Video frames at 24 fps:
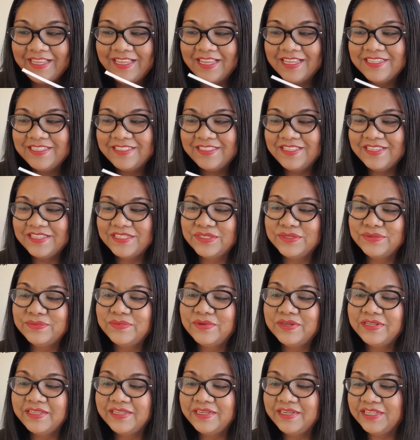I guess this
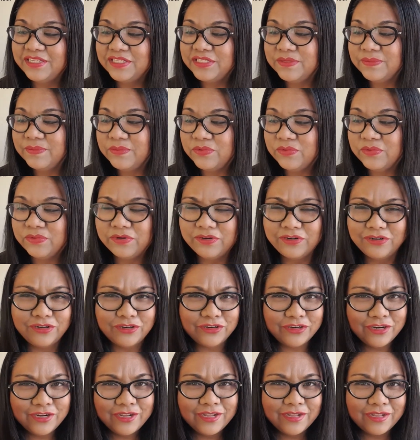one is
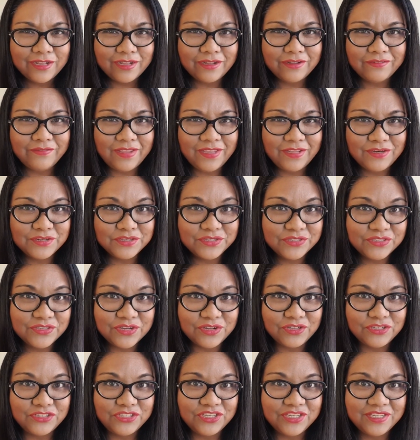more of a
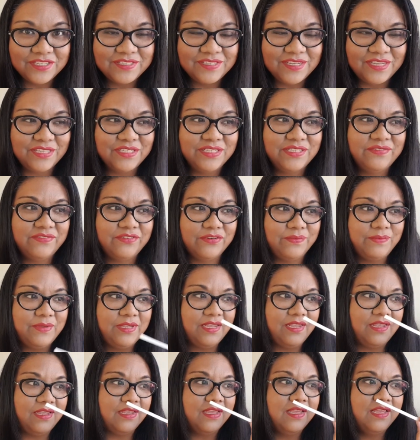nostalgic sense for
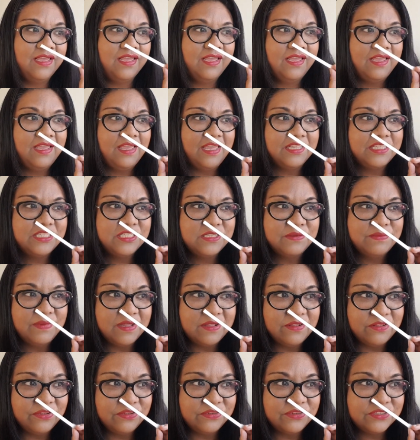me. It
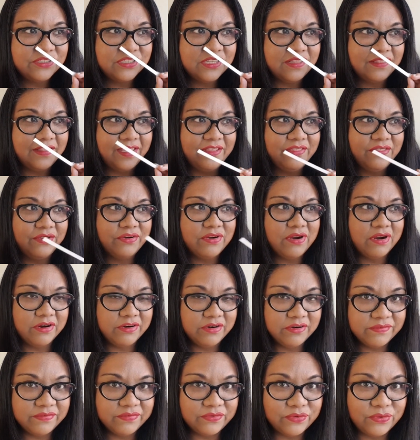smells like the
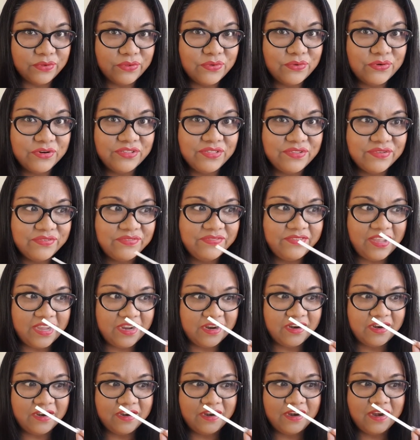carnival or the
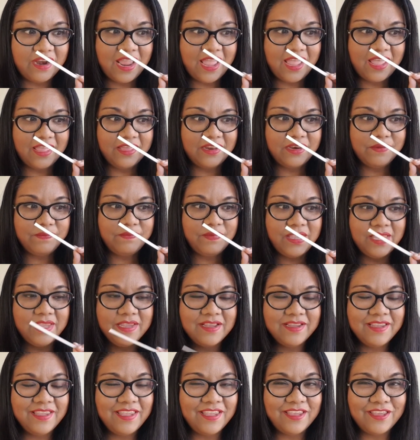fair and
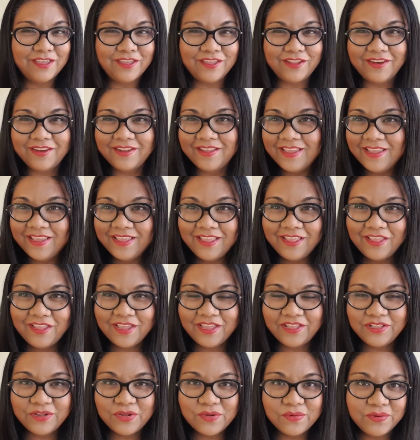being a kid
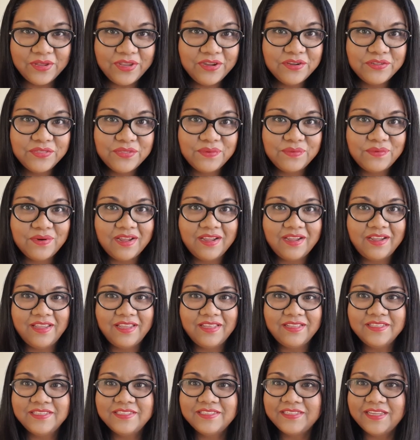and going on the
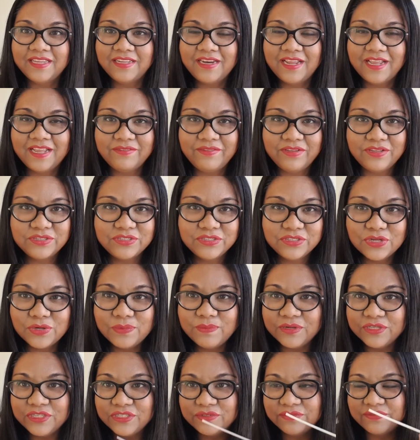rides and having so
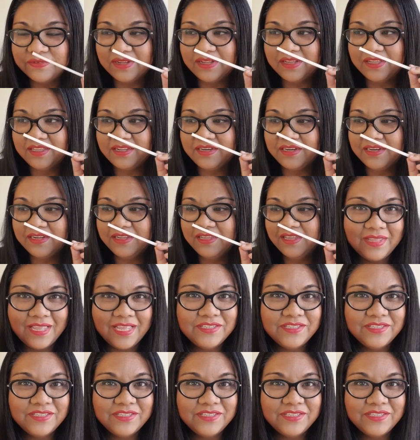much fun.